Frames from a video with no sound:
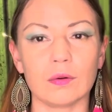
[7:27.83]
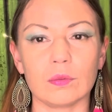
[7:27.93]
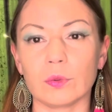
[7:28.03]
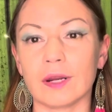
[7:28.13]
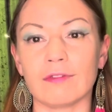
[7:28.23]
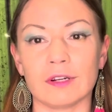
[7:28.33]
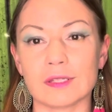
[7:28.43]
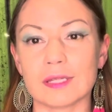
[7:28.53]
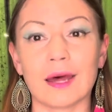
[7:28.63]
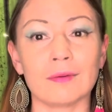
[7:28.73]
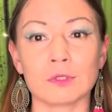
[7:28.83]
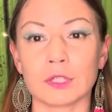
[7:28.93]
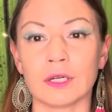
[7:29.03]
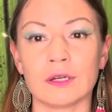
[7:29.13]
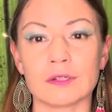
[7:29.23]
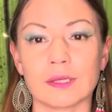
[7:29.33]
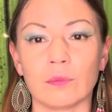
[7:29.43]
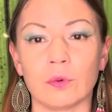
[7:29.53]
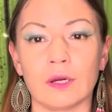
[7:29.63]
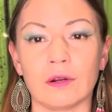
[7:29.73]
whatever it is, timeshare
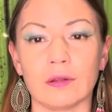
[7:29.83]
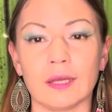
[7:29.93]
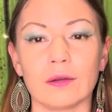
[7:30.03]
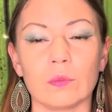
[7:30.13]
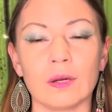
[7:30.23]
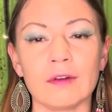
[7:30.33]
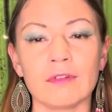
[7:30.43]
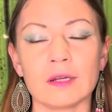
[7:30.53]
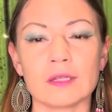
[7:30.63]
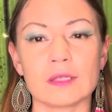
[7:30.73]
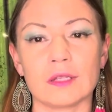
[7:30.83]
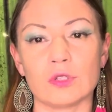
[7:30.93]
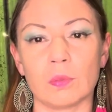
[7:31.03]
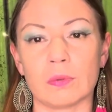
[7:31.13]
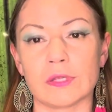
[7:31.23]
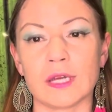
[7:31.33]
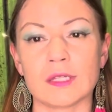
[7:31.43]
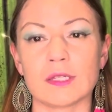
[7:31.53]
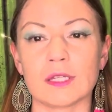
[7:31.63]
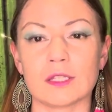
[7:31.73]
somewhere, like whatever it is that you
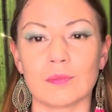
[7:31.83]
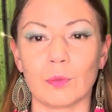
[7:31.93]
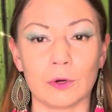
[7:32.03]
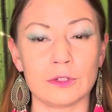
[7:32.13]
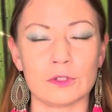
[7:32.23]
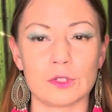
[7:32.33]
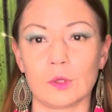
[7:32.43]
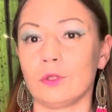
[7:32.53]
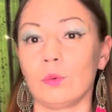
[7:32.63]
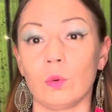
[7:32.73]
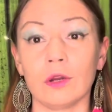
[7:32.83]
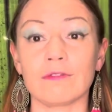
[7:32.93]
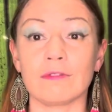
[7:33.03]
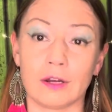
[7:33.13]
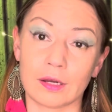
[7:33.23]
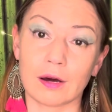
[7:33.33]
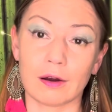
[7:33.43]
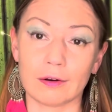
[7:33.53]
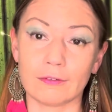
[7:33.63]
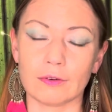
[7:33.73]
possess, it's important to you and you work very
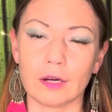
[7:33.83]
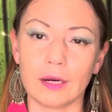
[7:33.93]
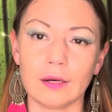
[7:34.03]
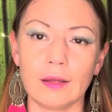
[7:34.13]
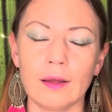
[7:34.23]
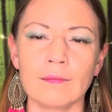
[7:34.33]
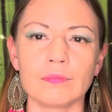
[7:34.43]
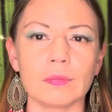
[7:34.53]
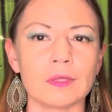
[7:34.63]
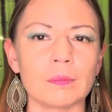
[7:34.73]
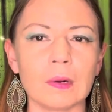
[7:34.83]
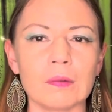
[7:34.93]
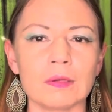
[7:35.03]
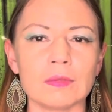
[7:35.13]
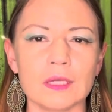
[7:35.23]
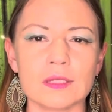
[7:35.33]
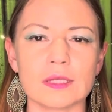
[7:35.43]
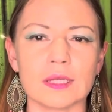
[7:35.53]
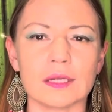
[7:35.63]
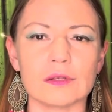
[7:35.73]
hard for it. But the problem is
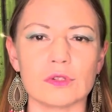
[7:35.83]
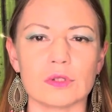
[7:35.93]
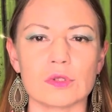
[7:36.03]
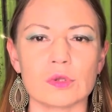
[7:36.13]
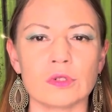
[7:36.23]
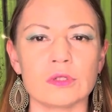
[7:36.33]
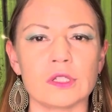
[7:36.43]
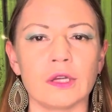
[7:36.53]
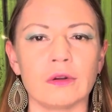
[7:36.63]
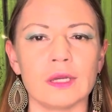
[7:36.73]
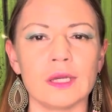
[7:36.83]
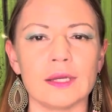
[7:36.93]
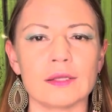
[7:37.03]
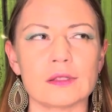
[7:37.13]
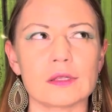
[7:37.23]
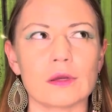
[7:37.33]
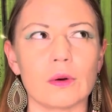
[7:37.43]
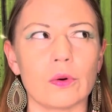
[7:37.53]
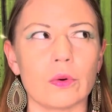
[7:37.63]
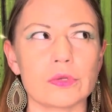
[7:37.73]
that to a certain degree, it's
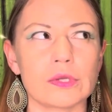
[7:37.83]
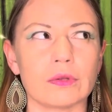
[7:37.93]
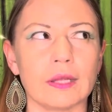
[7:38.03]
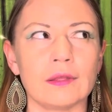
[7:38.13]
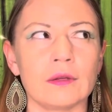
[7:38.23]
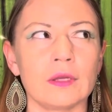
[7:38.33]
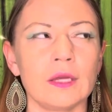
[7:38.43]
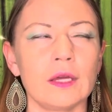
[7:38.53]
also like the